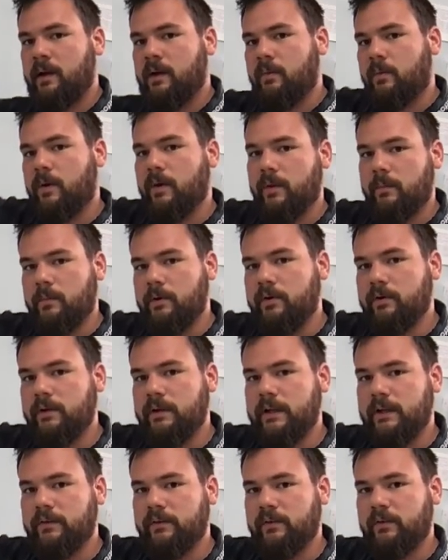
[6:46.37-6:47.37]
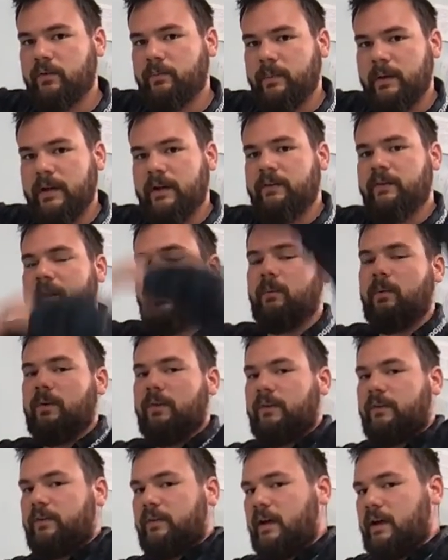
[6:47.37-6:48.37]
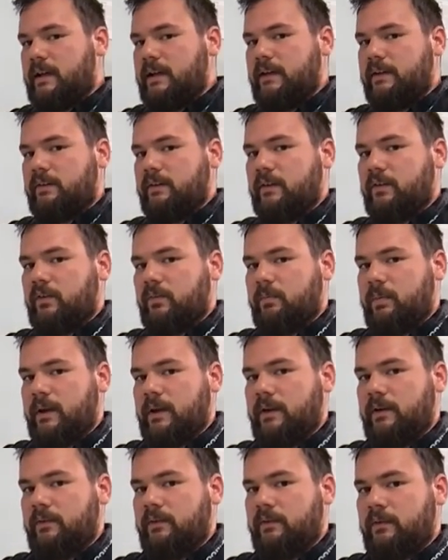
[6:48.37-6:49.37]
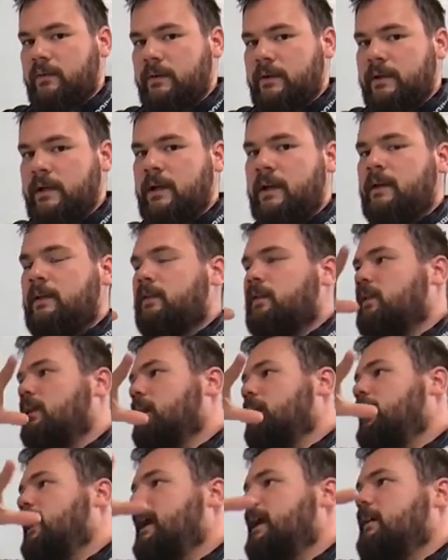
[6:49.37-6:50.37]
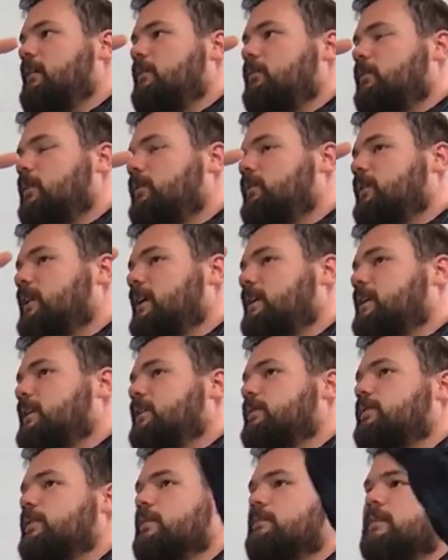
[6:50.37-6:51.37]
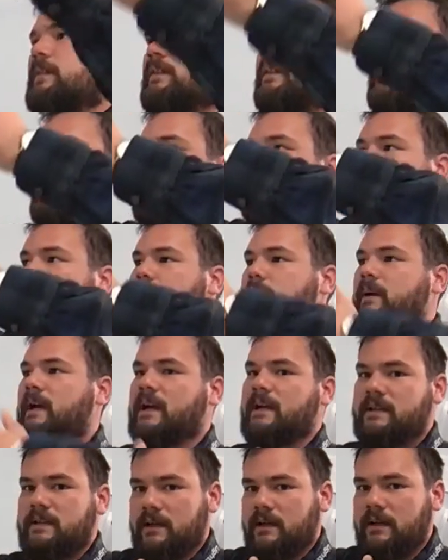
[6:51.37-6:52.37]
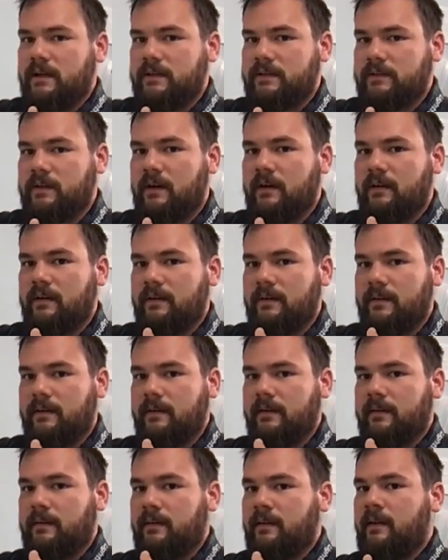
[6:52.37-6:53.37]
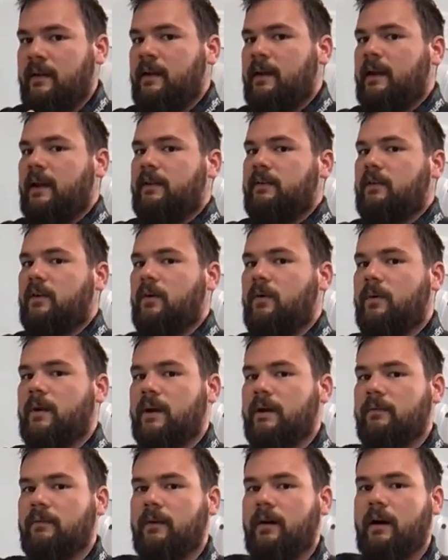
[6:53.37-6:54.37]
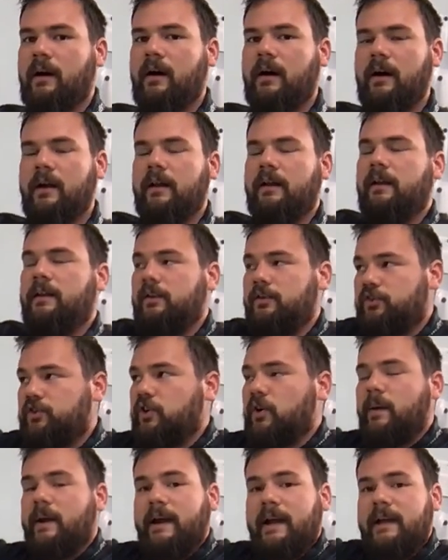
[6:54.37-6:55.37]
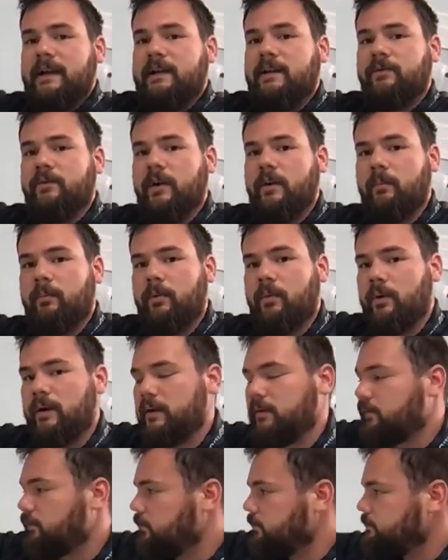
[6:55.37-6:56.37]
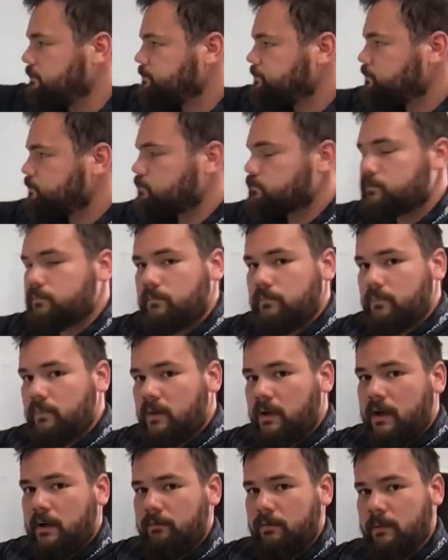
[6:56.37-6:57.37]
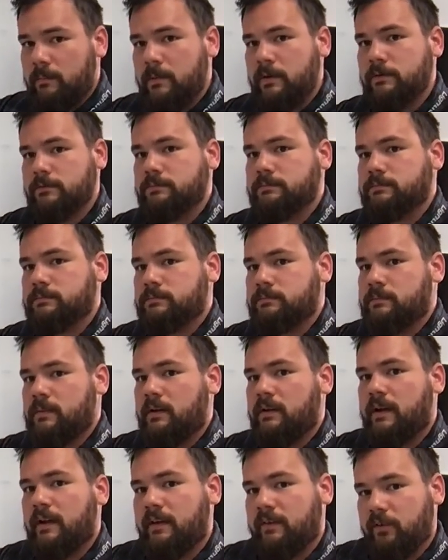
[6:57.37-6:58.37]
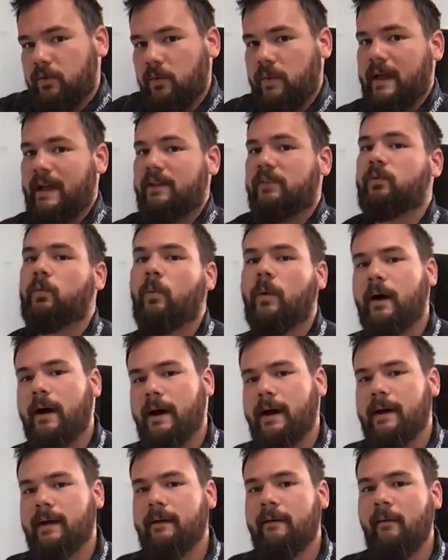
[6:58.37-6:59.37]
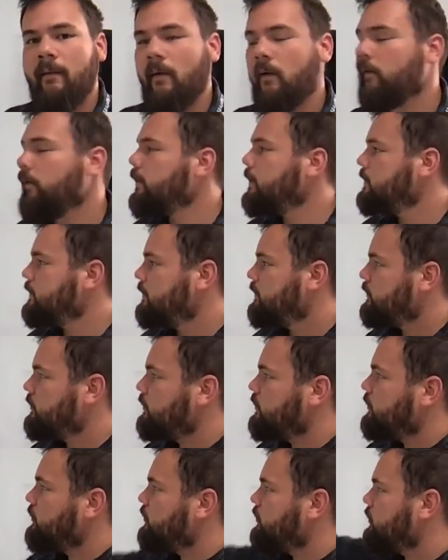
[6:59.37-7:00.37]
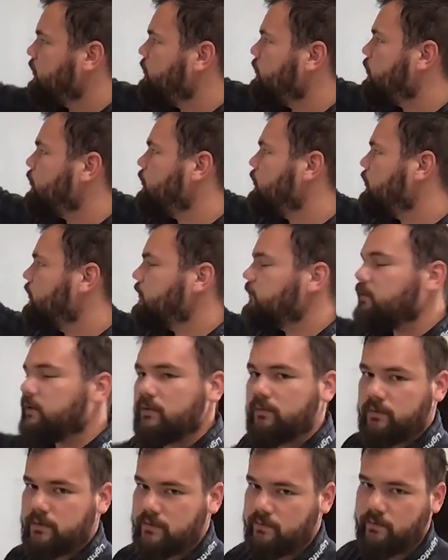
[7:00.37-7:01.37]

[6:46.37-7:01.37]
where the moon is in space, and where the sun is in space, the light reflecting from the sun back to us on Earth is showing at different points of the moon. And so that's why the moon looks different